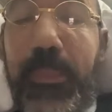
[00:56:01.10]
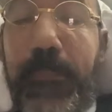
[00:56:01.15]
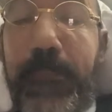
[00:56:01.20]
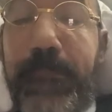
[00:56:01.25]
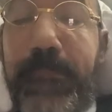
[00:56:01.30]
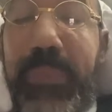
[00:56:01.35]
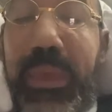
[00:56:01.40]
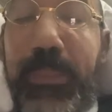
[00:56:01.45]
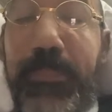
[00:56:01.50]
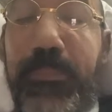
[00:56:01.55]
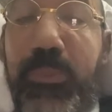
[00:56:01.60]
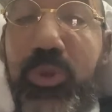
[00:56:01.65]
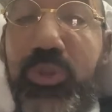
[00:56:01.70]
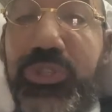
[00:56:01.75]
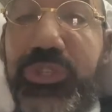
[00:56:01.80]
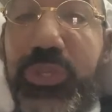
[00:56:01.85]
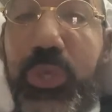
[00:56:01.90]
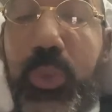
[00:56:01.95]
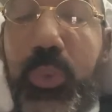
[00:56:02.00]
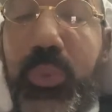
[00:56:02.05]

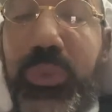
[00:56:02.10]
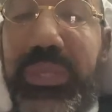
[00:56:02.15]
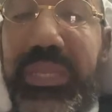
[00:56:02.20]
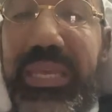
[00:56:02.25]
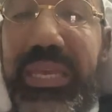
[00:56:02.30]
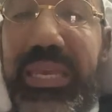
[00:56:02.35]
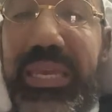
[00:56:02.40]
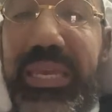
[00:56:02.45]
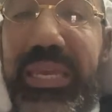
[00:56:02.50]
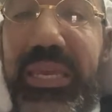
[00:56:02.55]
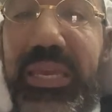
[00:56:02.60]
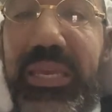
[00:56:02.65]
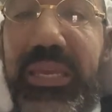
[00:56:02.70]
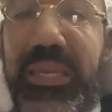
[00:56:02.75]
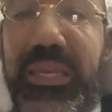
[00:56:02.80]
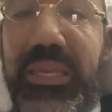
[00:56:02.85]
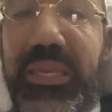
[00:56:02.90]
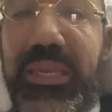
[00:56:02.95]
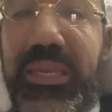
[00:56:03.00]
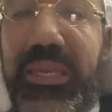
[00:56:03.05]
Members only
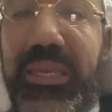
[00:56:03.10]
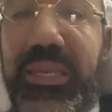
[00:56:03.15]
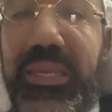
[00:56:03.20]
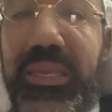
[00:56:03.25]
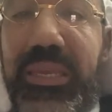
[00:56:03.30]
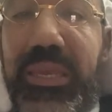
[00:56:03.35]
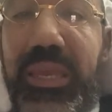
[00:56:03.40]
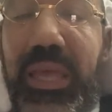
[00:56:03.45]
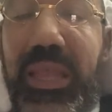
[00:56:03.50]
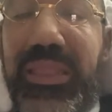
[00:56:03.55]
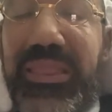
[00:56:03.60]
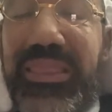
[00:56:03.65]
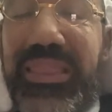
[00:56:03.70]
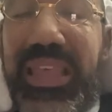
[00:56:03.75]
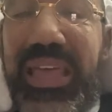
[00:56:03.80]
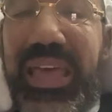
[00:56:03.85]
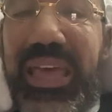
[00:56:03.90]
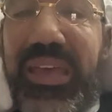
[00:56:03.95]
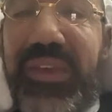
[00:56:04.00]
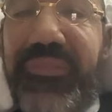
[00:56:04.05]

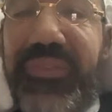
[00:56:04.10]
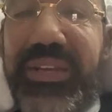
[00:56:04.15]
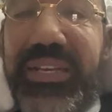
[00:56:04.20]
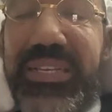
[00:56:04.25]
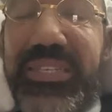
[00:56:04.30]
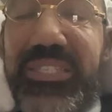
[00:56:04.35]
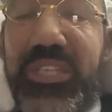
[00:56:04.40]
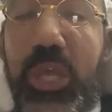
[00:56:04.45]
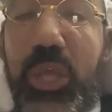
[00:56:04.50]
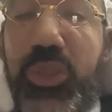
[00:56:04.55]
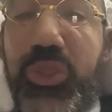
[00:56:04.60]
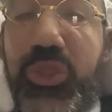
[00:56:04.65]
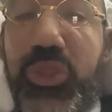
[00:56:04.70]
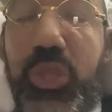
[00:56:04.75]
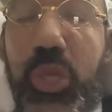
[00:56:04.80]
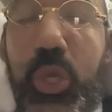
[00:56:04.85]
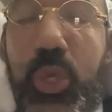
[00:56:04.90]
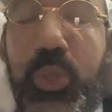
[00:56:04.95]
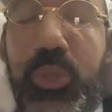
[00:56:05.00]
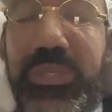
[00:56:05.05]
live is
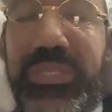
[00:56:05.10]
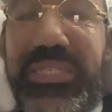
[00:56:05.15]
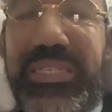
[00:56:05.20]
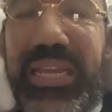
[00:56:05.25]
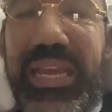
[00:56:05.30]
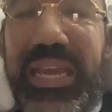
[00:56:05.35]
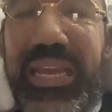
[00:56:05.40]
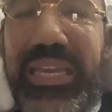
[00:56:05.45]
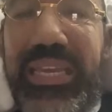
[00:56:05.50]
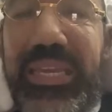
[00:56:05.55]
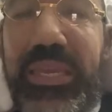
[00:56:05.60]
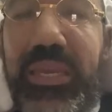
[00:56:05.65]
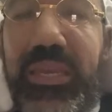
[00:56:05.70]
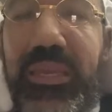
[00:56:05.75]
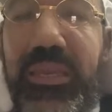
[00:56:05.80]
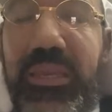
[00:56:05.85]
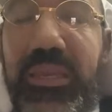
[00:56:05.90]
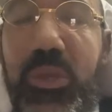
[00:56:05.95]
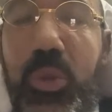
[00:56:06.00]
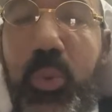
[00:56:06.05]
Thursday.
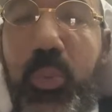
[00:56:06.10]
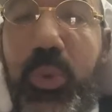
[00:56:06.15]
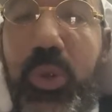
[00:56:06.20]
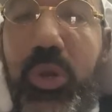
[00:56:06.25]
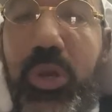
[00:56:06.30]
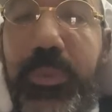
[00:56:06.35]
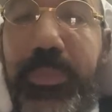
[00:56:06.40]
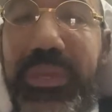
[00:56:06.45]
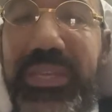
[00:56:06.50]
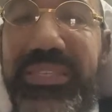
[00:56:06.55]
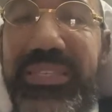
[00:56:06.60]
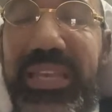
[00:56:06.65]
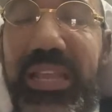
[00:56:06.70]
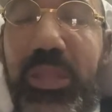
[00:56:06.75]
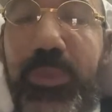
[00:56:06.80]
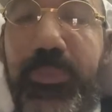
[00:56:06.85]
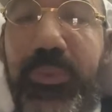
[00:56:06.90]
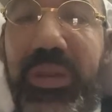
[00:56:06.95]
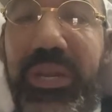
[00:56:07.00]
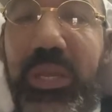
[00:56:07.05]
We're going to be
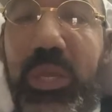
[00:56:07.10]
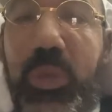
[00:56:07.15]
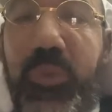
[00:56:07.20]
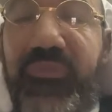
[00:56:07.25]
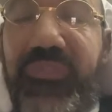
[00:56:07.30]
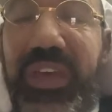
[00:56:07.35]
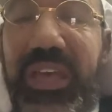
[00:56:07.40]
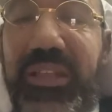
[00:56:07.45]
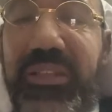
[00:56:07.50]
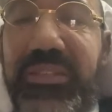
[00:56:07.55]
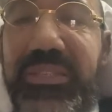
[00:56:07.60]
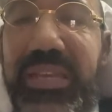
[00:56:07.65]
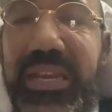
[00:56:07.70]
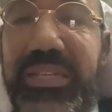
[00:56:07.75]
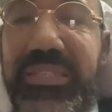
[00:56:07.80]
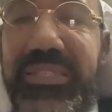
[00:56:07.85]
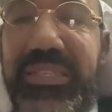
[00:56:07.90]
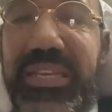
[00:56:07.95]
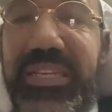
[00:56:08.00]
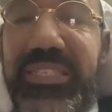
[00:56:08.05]
celebrating the
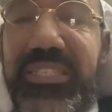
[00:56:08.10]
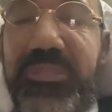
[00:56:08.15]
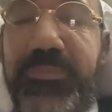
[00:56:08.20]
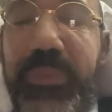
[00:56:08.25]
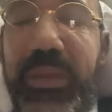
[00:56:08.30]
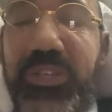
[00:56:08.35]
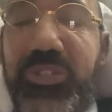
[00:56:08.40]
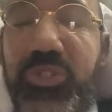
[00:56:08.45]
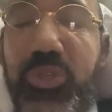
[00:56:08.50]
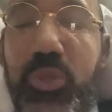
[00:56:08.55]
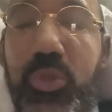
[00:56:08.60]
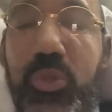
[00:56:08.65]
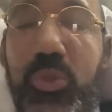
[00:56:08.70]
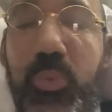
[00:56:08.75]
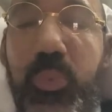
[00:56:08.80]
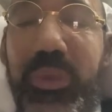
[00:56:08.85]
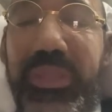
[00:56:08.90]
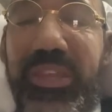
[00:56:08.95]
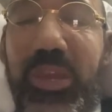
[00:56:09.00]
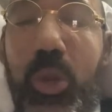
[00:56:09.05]
Valentine's Day special
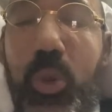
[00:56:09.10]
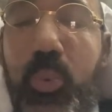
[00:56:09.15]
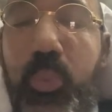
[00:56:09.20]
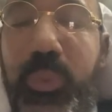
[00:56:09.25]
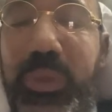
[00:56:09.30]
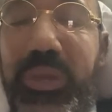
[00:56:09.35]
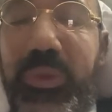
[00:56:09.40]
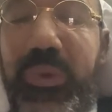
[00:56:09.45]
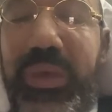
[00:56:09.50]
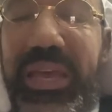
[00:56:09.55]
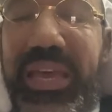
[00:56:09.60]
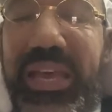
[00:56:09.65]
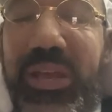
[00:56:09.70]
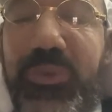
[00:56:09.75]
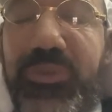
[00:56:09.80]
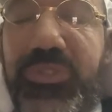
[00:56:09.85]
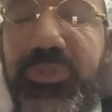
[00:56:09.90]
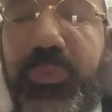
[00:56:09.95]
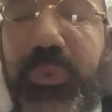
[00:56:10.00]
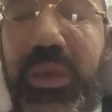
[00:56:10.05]
with our Real
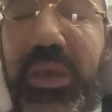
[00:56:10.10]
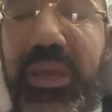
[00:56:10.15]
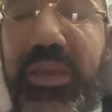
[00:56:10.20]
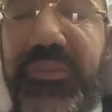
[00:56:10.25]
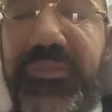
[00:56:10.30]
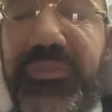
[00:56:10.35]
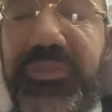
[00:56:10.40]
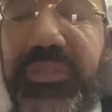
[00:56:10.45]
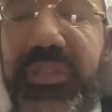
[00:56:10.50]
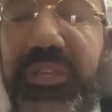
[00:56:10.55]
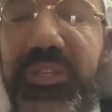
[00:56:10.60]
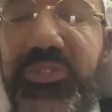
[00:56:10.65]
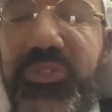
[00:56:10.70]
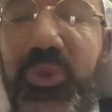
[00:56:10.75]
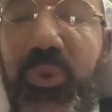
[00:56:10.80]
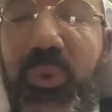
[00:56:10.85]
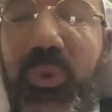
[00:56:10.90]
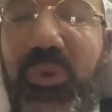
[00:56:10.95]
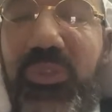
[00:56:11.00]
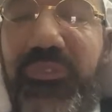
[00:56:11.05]
Housewives.
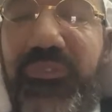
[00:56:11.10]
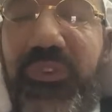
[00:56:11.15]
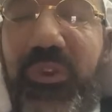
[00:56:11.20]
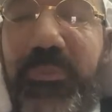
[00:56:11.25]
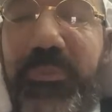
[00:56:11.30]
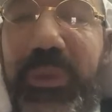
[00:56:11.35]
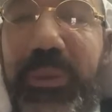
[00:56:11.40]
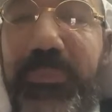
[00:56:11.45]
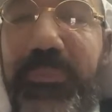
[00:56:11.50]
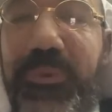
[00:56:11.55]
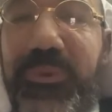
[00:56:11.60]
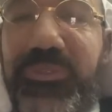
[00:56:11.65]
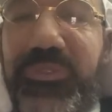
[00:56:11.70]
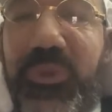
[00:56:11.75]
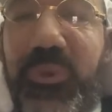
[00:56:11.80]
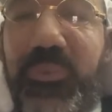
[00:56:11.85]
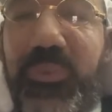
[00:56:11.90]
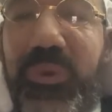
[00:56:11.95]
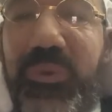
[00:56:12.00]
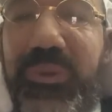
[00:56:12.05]
So all of our members
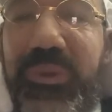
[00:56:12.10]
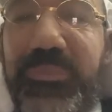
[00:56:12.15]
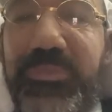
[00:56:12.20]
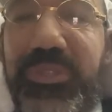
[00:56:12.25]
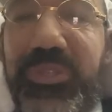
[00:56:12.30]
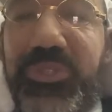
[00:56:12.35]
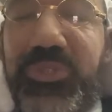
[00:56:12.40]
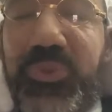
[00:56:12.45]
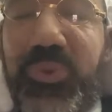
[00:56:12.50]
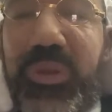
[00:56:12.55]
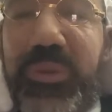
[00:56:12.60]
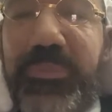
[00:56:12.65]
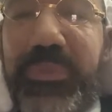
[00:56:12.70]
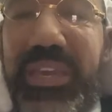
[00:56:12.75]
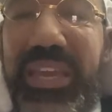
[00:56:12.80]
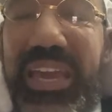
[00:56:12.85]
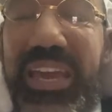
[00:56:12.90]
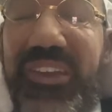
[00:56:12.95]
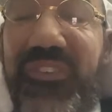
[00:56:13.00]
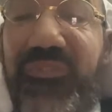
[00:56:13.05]
are welcome to join
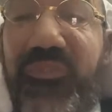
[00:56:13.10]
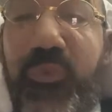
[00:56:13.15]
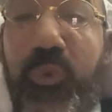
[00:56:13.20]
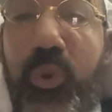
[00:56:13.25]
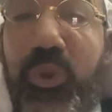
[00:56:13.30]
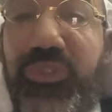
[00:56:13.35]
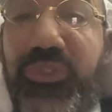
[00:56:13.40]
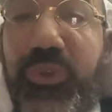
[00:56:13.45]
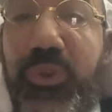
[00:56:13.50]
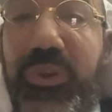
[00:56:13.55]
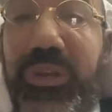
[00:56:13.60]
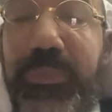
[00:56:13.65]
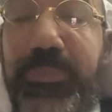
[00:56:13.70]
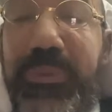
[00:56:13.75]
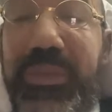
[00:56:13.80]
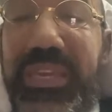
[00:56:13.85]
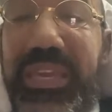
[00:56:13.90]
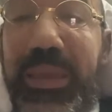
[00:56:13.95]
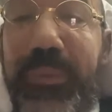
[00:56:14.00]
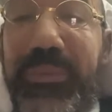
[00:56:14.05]
me at 4:30
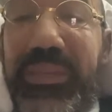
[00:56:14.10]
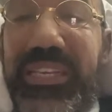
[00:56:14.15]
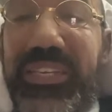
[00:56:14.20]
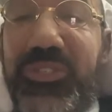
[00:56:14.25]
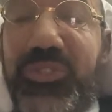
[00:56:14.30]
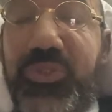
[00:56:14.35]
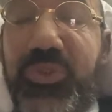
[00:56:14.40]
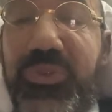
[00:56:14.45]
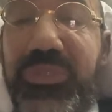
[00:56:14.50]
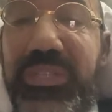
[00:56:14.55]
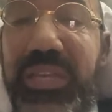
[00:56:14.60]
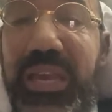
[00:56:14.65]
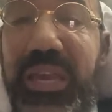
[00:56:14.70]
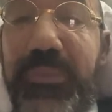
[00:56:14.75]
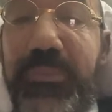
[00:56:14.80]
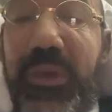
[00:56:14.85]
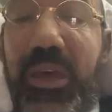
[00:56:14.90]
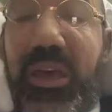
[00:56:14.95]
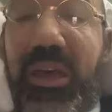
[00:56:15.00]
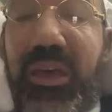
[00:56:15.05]
p.m. Eastern
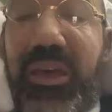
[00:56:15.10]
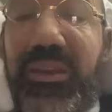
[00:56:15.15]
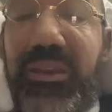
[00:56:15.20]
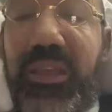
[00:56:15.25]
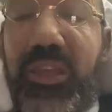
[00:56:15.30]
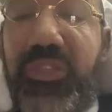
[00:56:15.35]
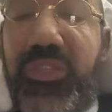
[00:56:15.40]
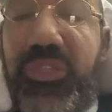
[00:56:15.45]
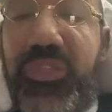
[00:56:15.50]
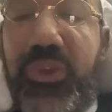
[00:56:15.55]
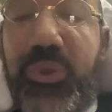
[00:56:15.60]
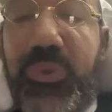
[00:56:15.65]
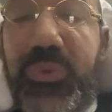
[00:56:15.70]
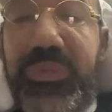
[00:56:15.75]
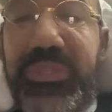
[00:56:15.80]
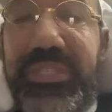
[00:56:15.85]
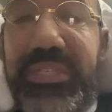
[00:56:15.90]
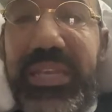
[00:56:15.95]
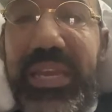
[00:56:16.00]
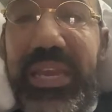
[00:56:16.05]
Time on
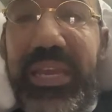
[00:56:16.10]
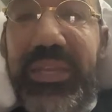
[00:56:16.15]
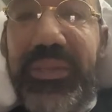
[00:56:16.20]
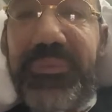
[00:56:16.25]
Thursday.